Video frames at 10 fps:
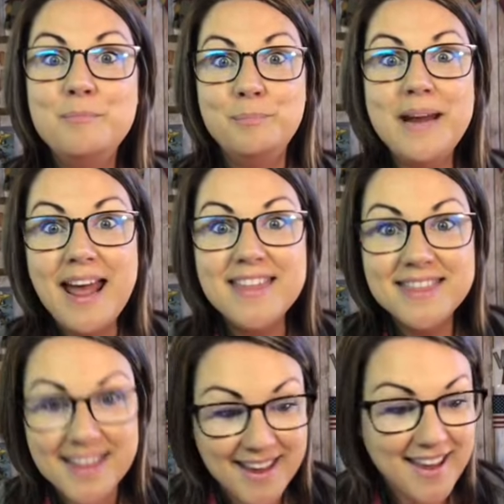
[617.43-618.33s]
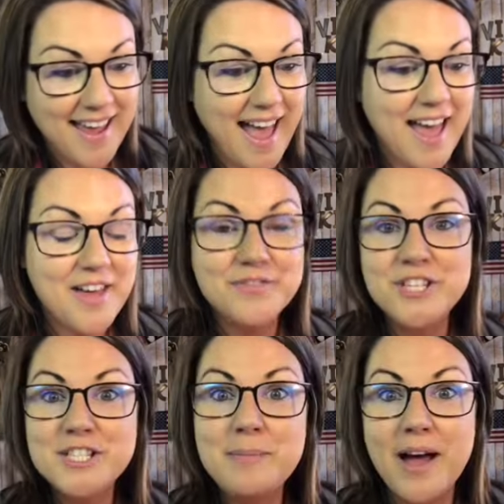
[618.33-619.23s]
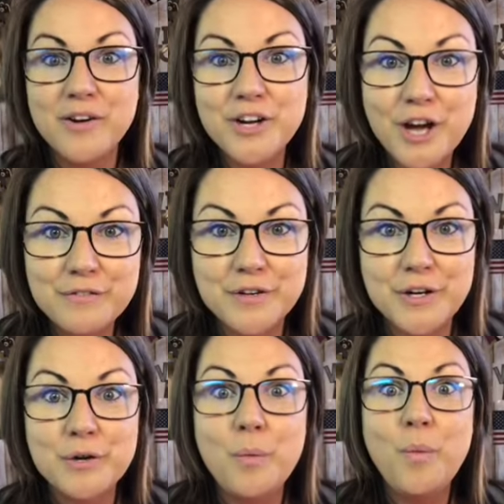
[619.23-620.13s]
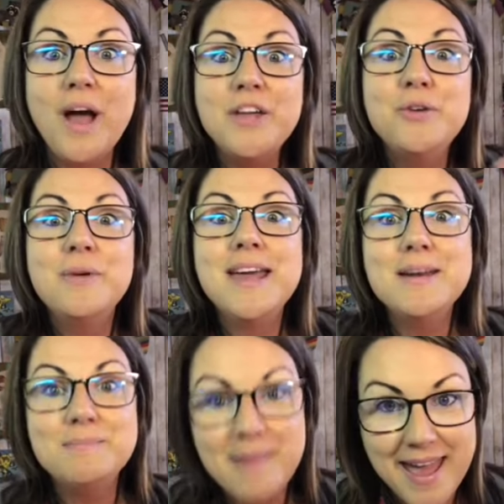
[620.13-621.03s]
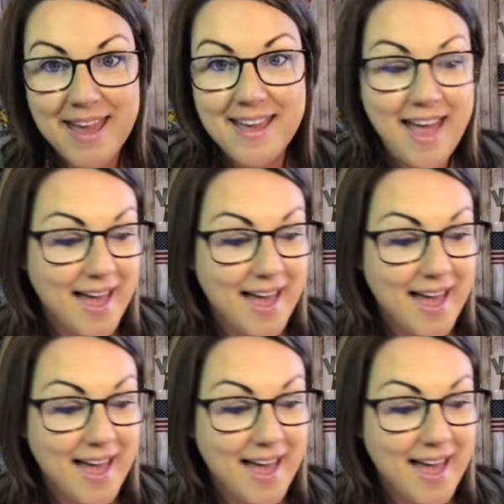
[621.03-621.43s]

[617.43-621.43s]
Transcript: But I think I have just about covered what you can make